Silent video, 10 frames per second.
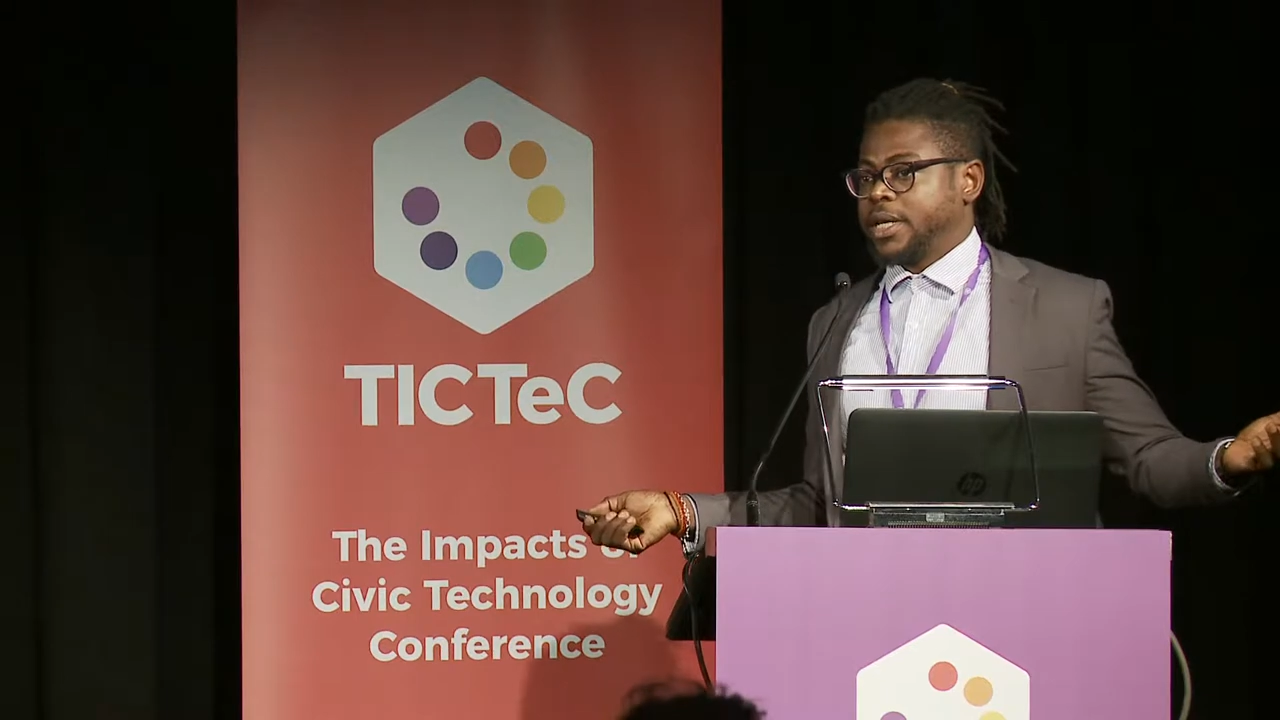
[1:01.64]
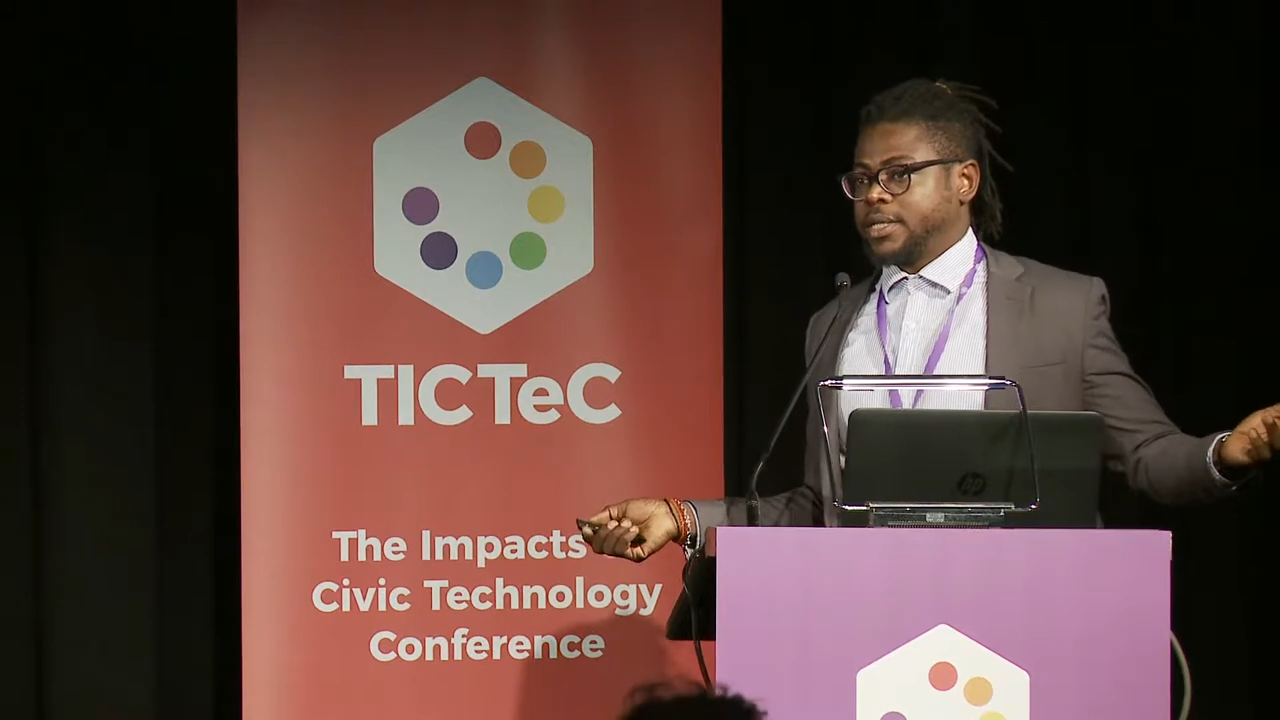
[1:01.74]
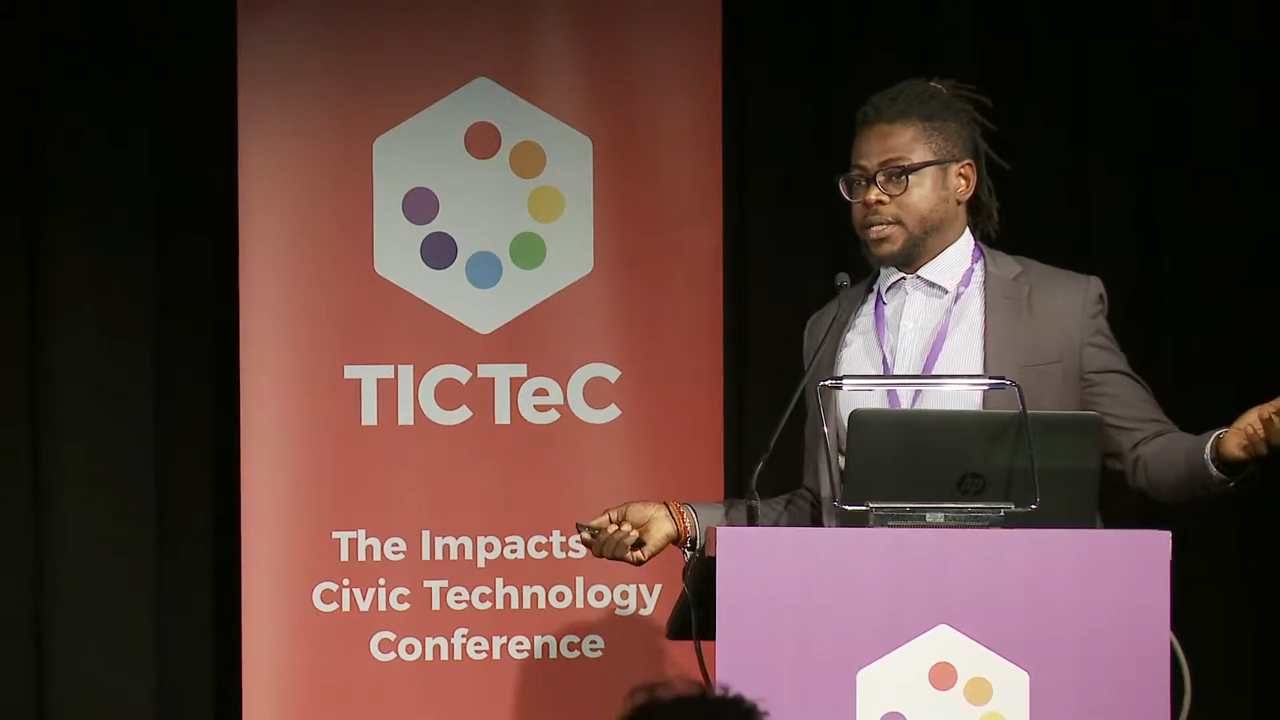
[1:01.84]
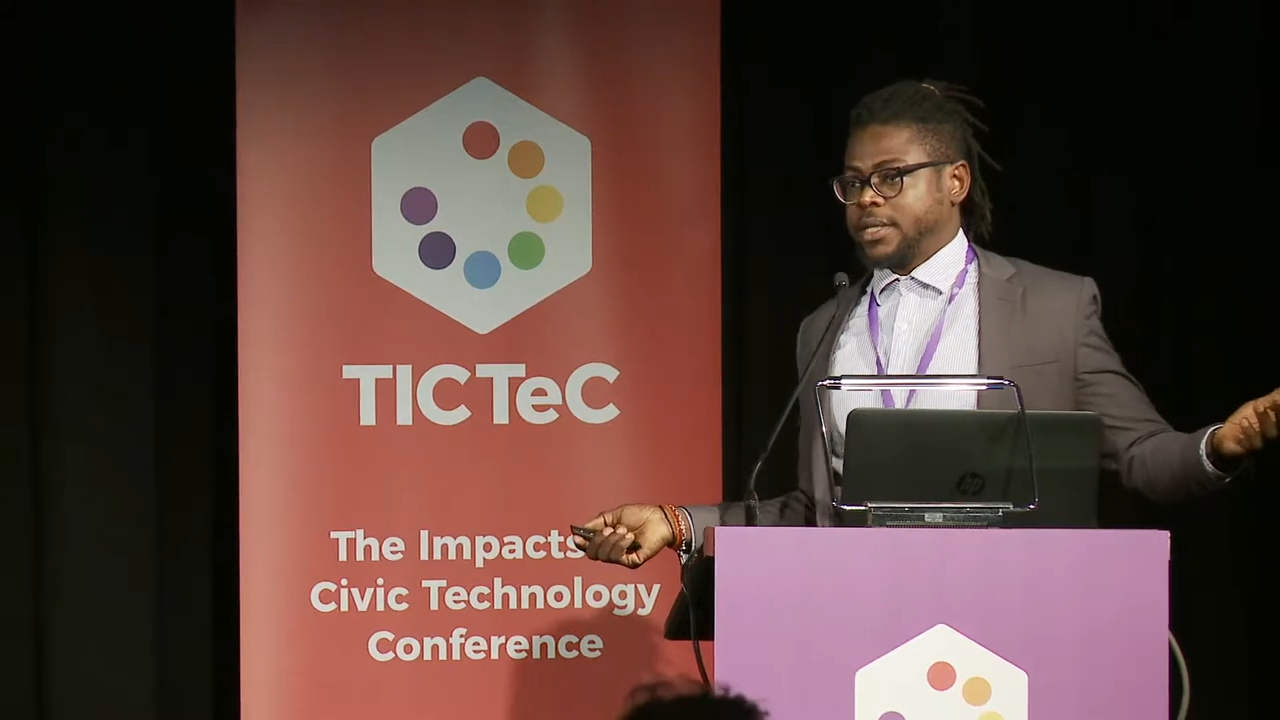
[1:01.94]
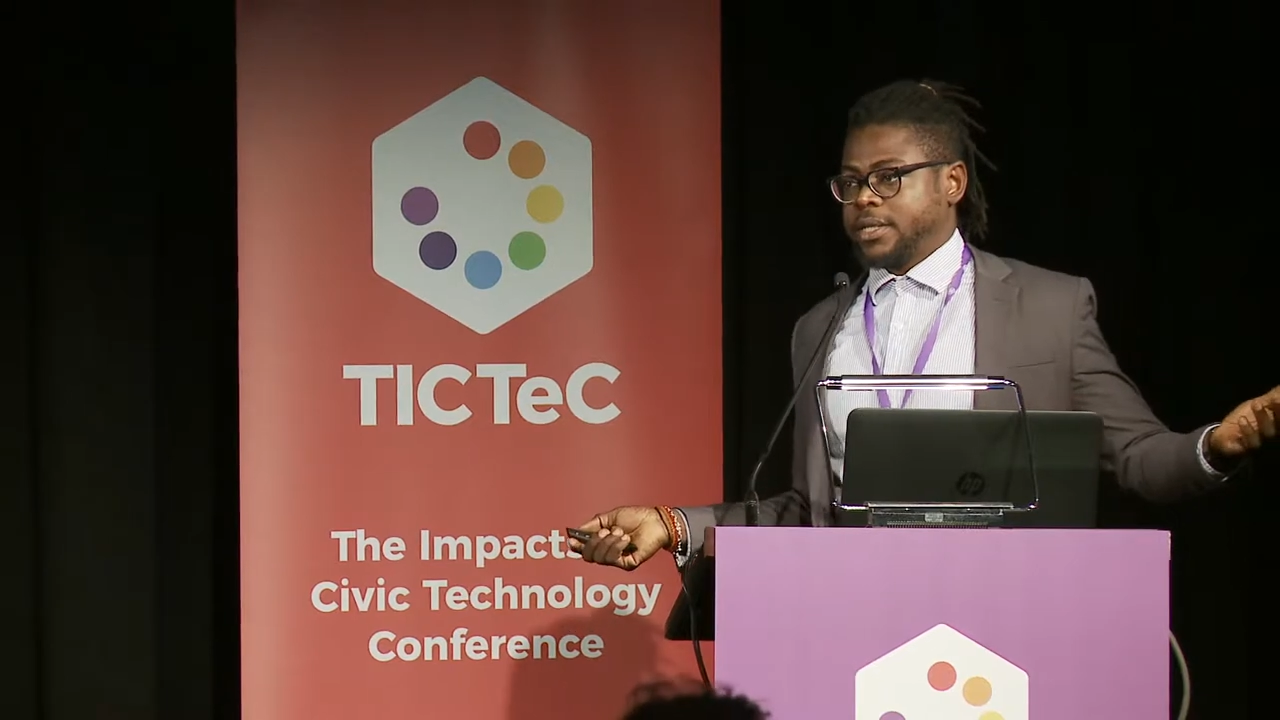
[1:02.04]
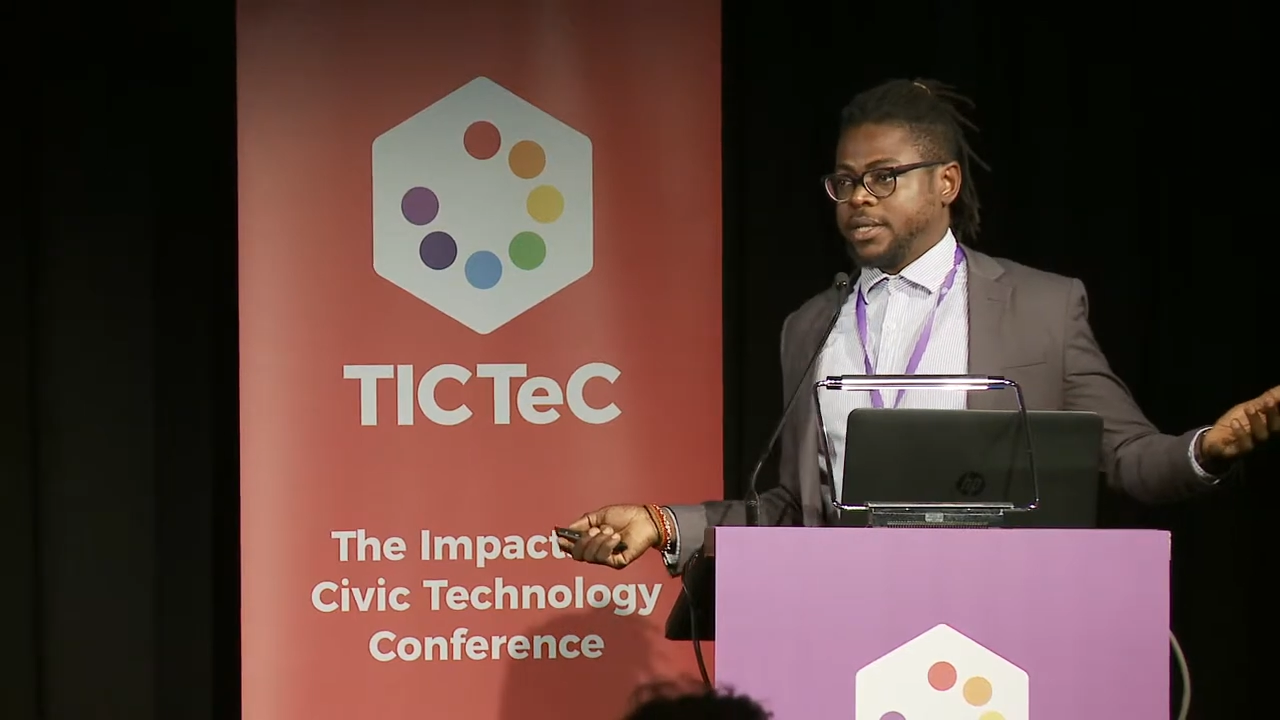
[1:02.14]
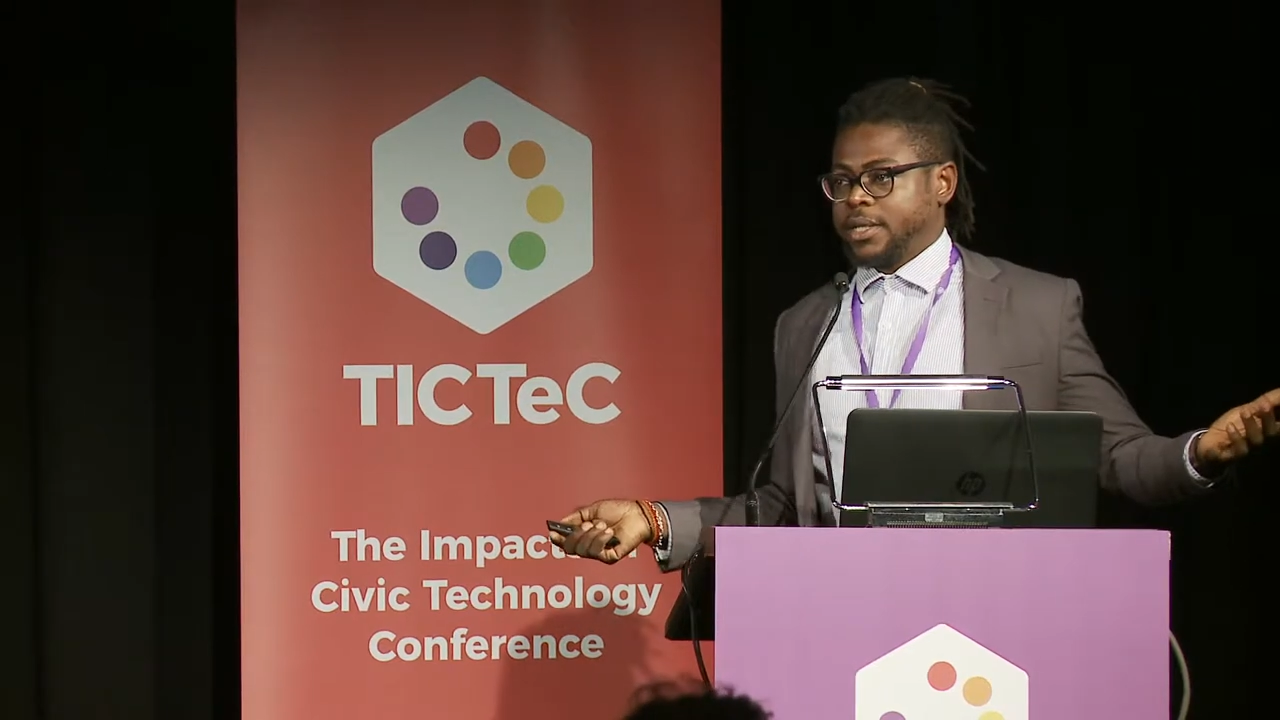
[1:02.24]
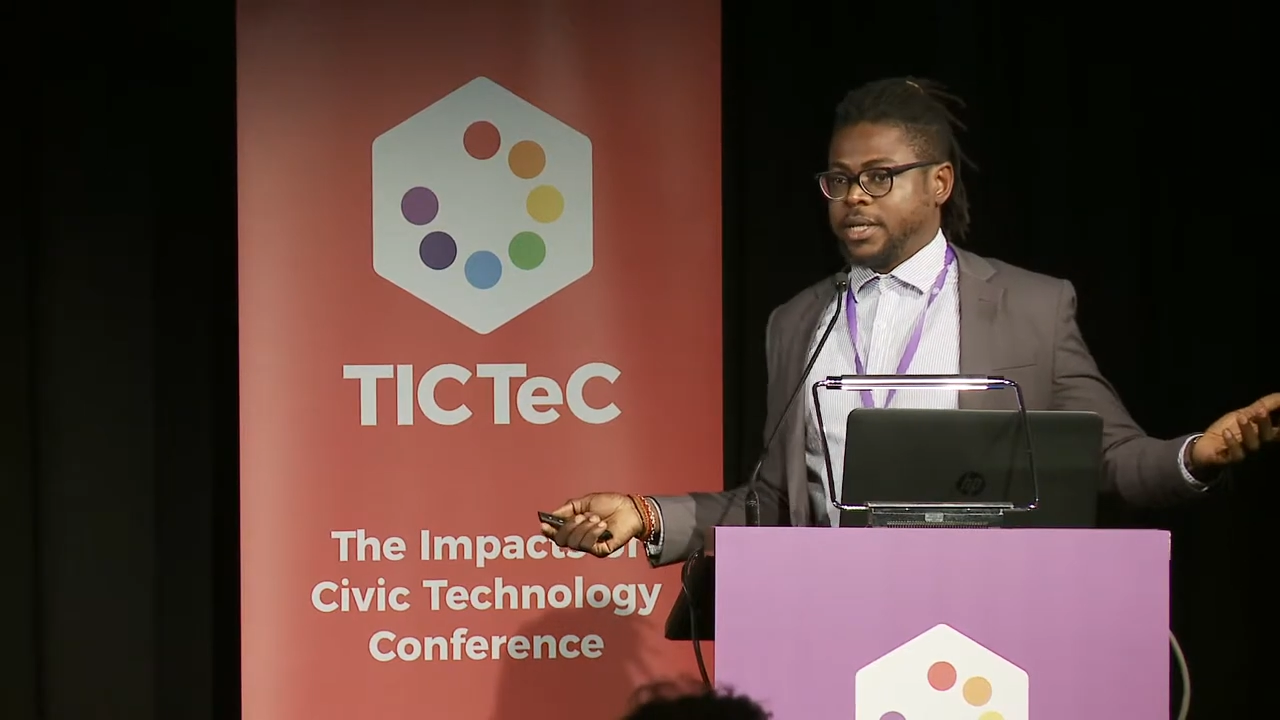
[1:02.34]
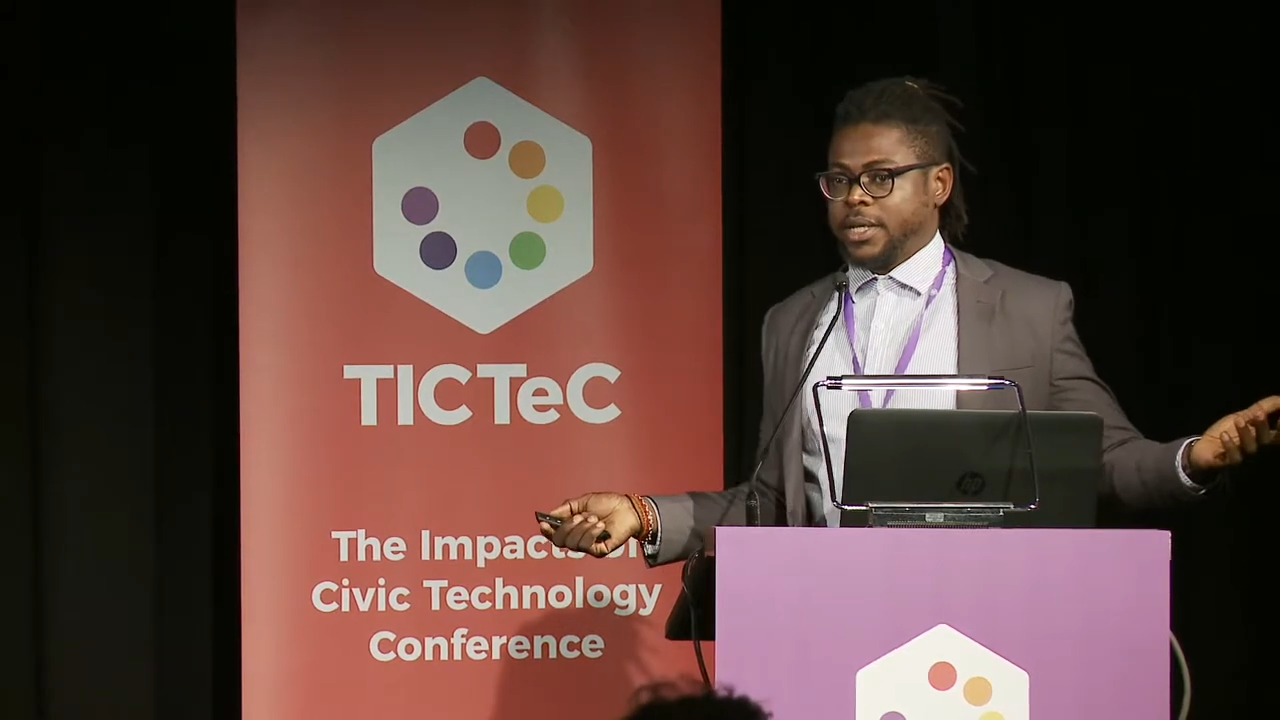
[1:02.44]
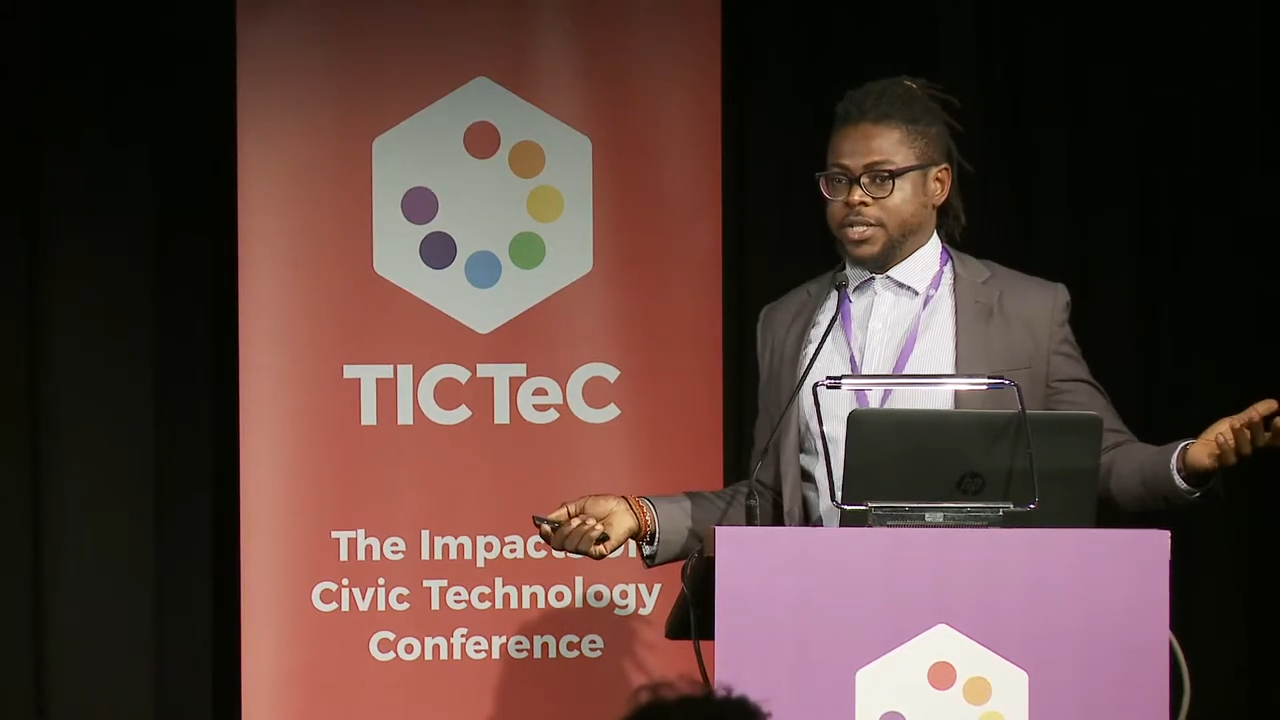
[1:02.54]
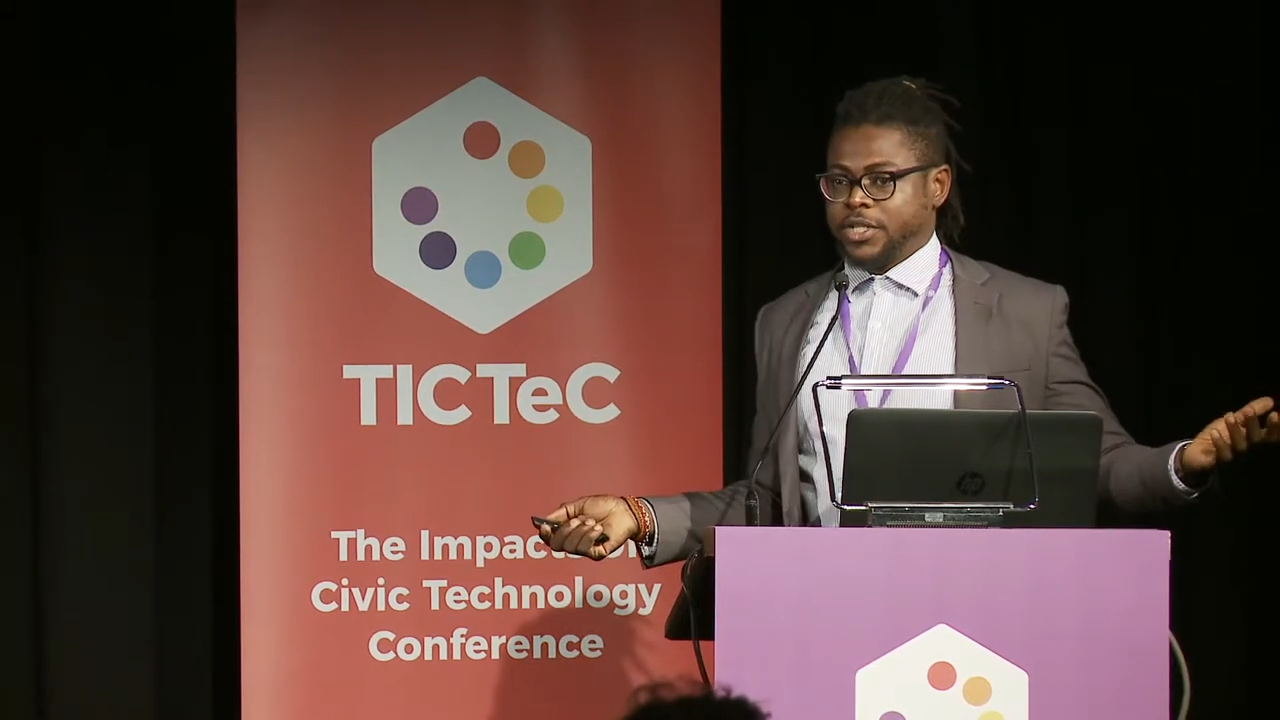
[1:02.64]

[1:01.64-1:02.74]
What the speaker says: that in